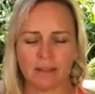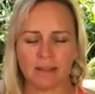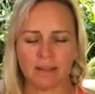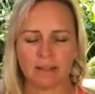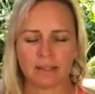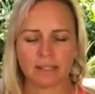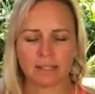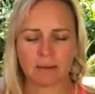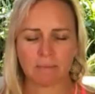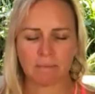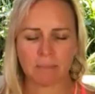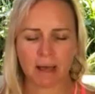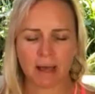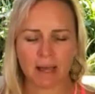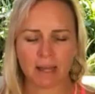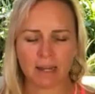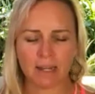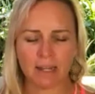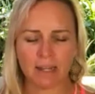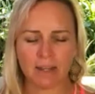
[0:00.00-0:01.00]

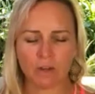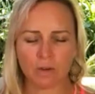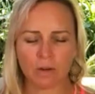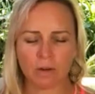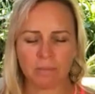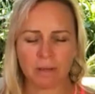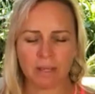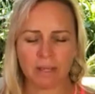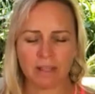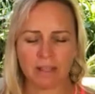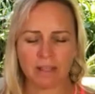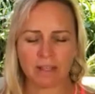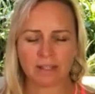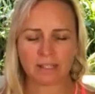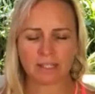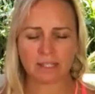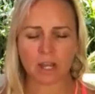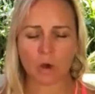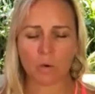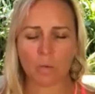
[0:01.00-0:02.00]
Samadhi could be
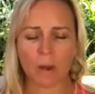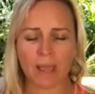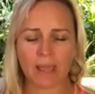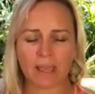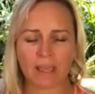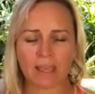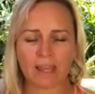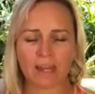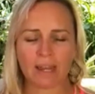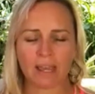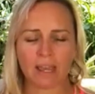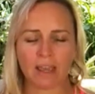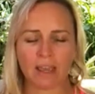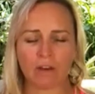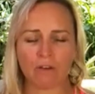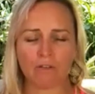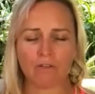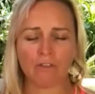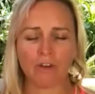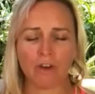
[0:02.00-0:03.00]
this awakening
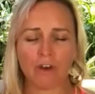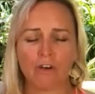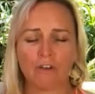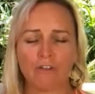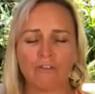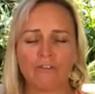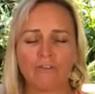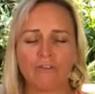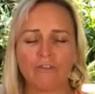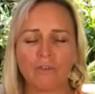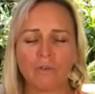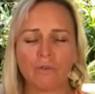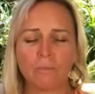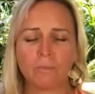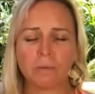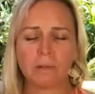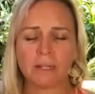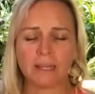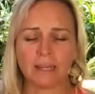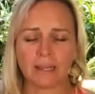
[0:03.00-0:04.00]
of full
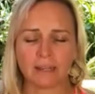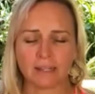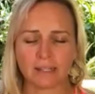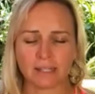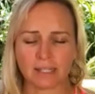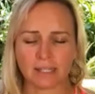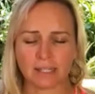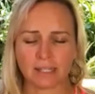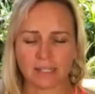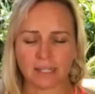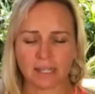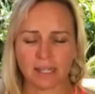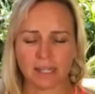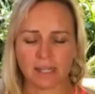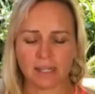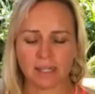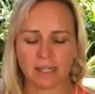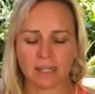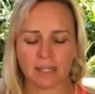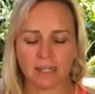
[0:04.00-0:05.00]
bliss.
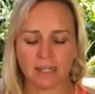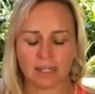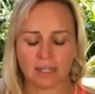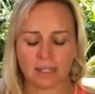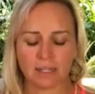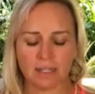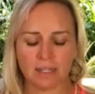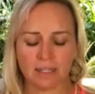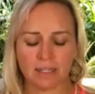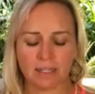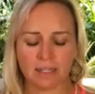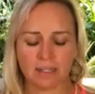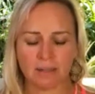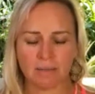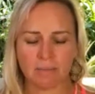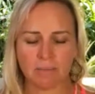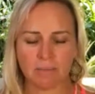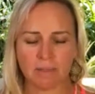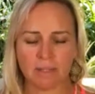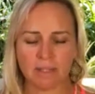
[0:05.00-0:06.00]

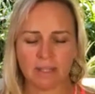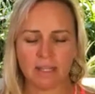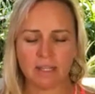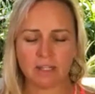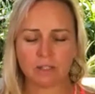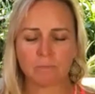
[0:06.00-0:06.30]
But these